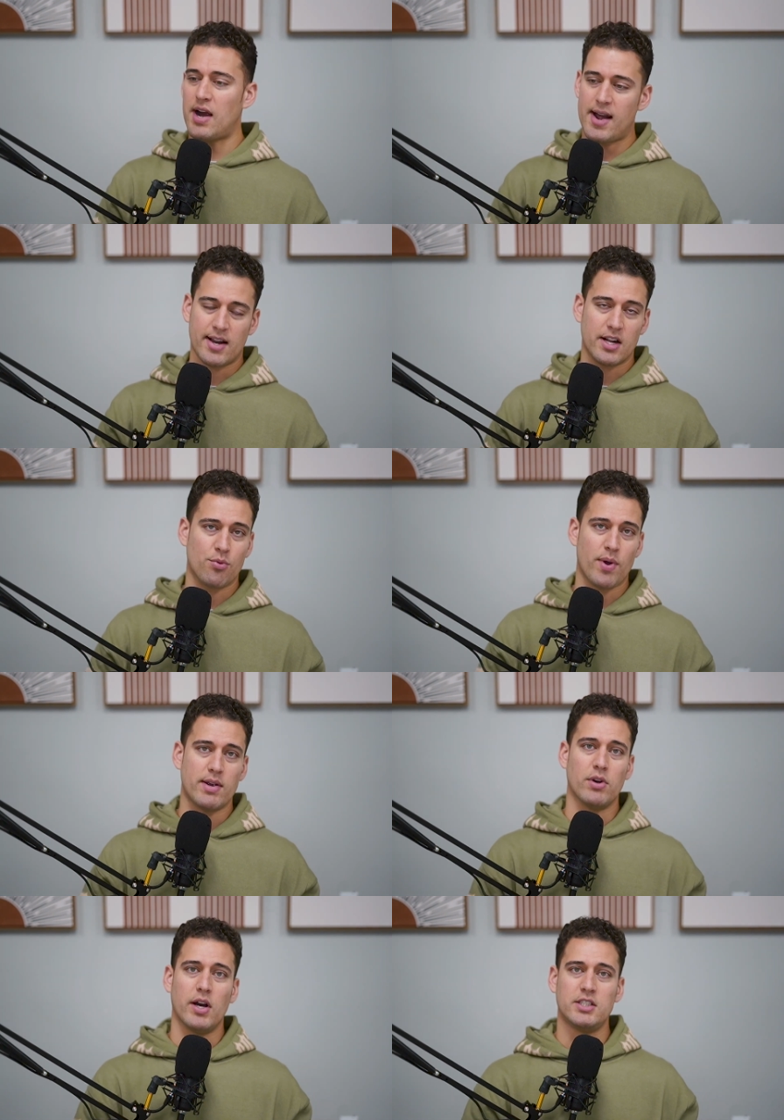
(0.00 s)
I got a great
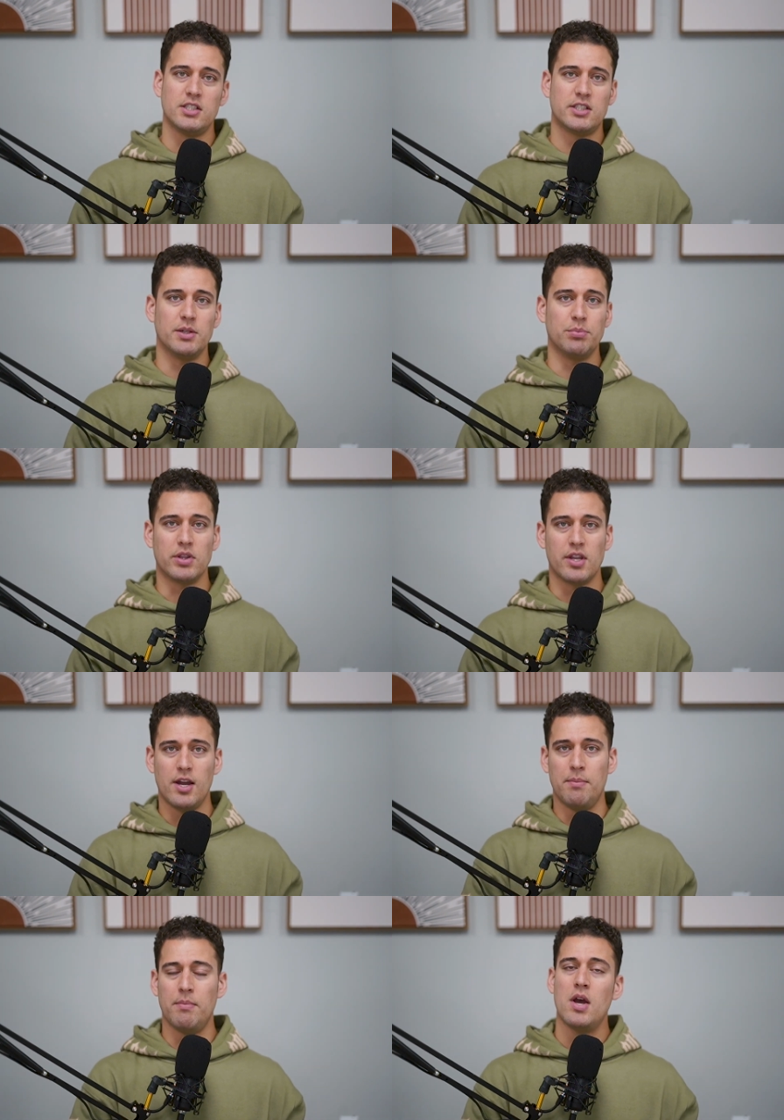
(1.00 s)
relationship with
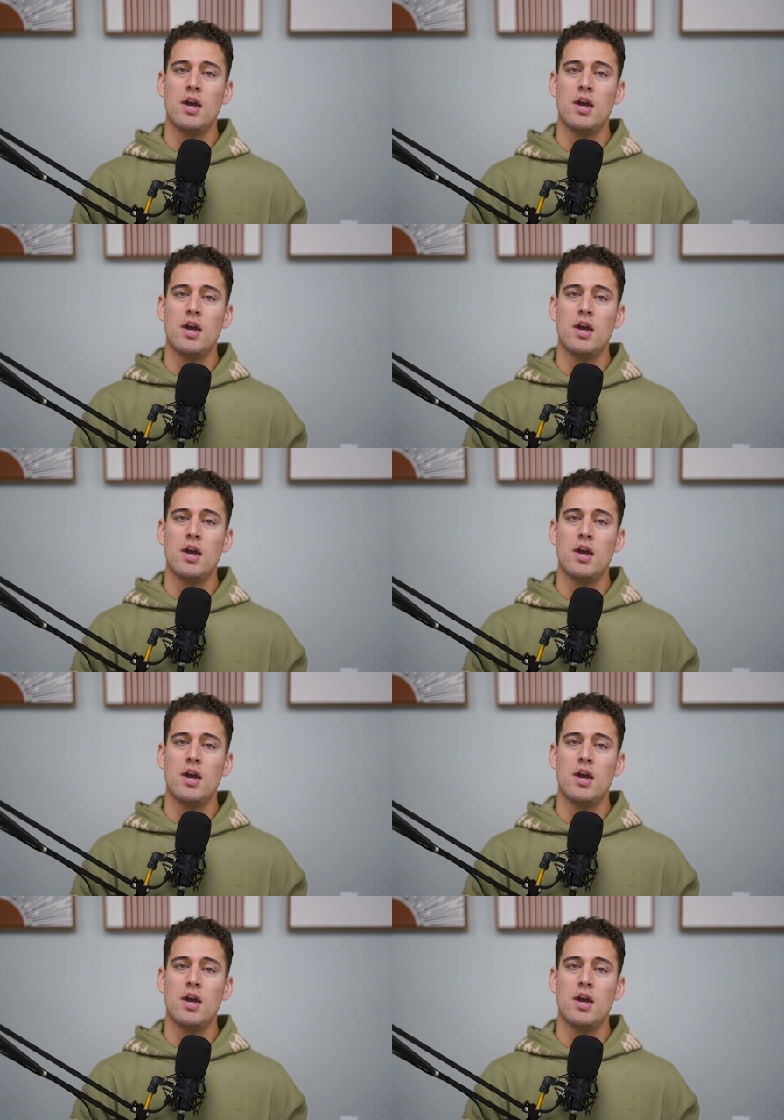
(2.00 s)
them.